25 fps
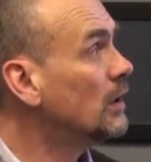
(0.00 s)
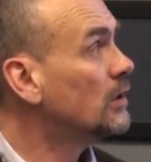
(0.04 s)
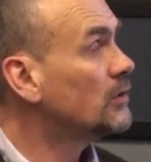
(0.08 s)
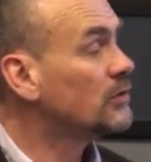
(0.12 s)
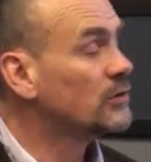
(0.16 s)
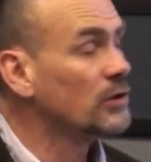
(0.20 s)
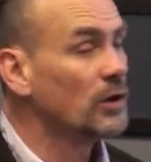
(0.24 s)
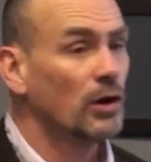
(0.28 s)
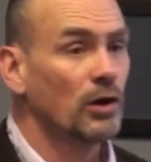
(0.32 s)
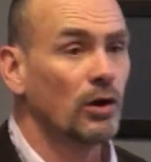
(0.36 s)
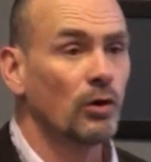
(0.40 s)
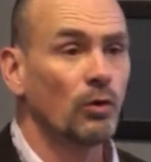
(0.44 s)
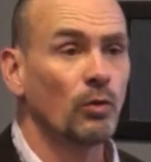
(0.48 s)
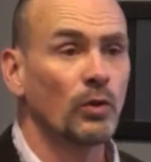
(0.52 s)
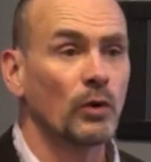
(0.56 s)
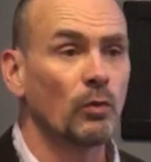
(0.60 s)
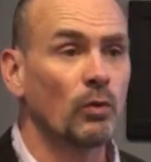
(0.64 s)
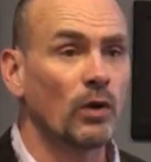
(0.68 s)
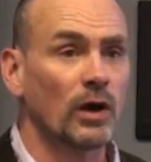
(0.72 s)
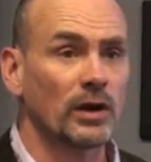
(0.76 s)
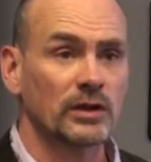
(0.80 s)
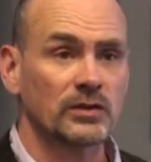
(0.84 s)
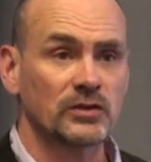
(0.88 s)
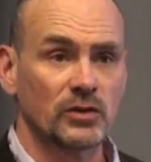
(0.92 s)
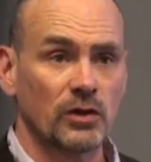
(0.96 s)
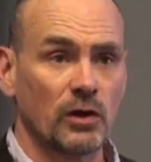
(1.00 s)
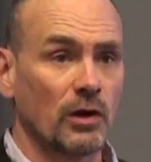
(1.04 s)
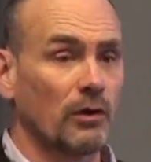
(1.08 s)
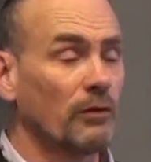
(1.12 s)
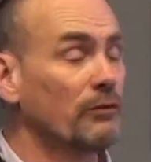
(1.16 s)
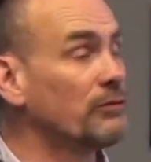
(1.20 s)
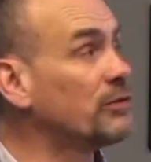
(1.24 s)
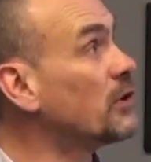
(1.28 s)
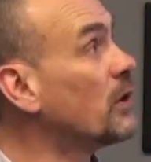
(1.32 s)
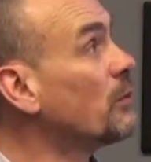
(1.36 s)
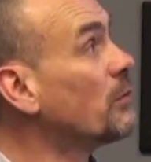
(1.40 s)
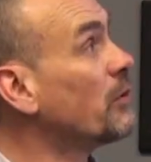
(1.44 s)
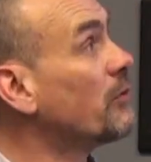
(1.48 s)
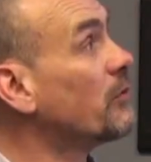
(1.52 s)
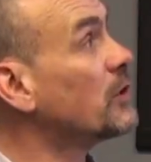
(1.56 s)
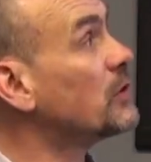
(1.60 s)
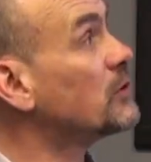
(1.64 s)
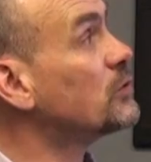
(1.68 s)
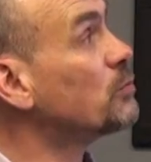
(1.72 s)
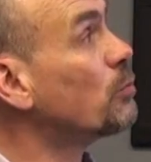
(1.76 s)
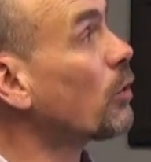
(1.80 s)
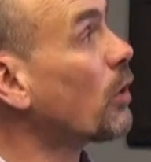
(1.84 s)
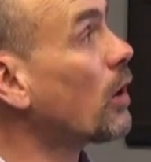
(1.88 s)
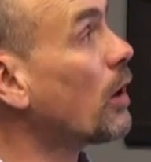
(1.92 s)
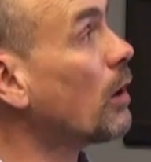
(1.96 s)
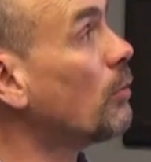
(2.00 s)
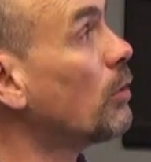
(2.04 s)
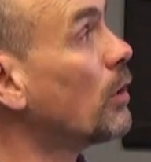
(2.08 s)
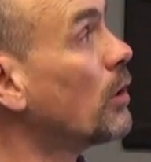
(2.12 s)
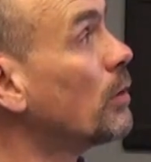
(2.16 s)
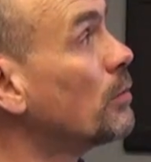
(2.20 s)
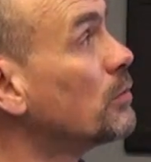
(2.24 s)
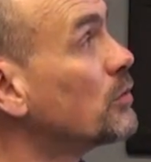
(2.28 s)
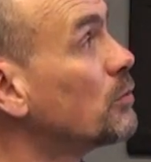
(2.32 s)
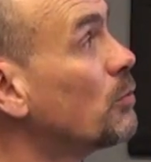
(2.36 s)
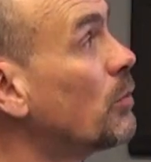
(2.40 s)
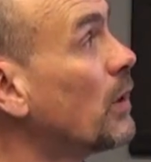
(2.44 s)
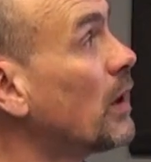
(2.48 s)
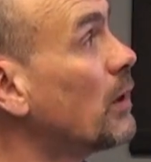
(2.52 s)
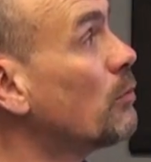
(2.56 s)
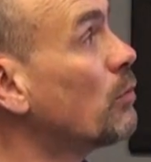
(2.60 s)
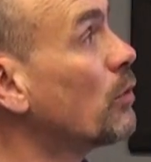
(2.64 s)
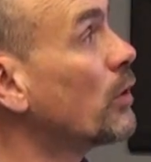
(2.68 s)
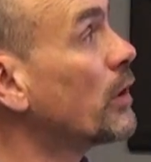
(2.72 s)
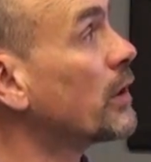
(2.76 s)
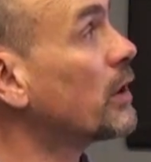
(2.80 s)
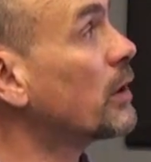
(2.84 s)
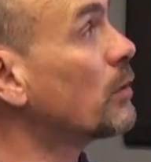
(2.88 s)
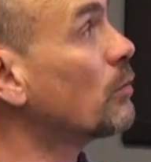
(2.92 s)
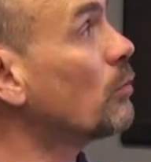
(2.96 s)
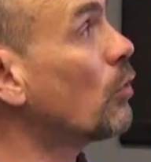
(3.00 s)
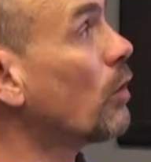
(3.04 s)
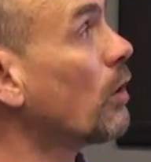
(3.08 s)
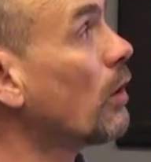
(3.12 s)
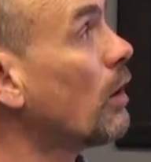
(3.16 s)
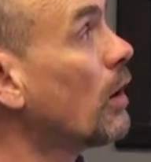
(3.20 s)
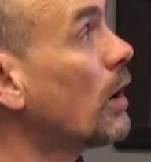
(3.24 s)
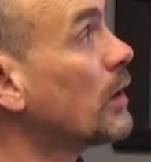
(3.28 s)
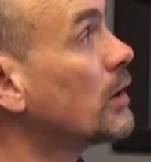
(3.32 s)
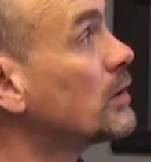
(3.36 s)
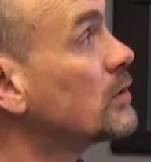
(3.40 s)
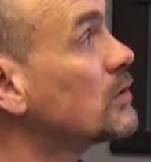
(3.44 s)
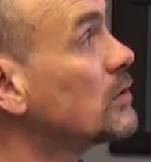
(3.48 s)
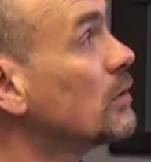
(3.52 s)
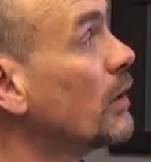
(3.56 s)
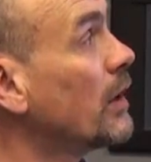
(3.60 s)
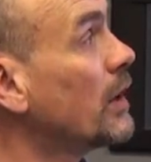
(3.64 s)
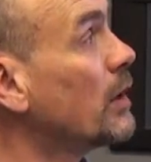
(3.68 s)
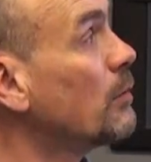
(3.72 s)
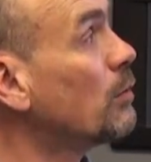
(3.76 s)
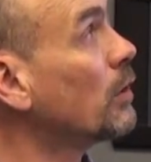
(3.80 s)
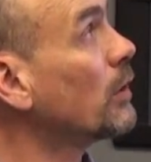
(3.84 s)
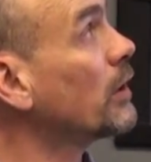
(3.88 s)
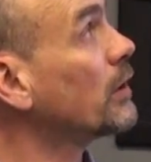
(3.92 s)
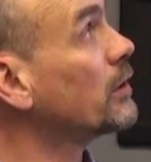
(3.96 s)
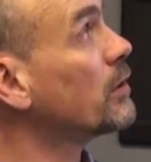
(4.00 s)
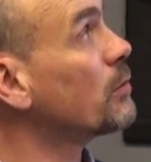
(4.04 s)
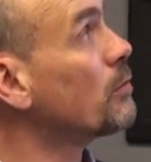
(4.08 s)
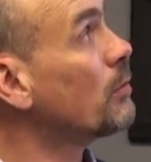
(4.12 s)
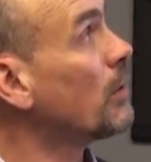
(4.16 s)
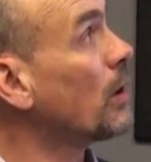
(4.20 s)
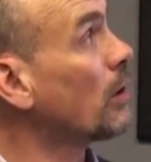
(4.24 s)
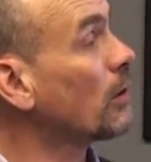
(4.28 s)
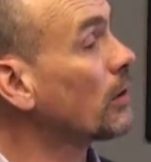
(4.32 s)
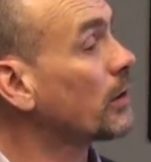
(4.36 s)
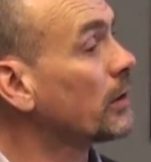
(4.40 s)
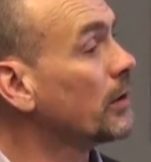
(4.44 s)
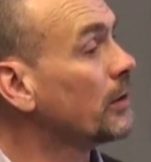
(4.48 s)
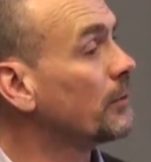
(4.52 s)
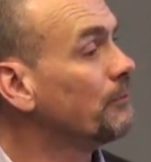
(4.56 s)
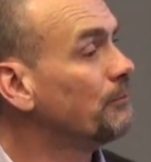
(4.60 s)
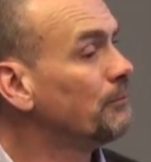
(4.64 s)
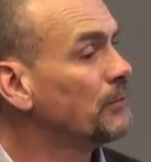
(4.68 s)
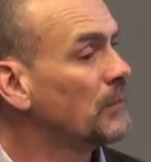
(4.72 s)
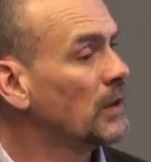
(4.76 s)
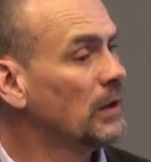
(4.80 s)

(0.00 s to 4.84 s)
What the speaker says: So we want to solve some of these problems by bringing more honest labeling to the market.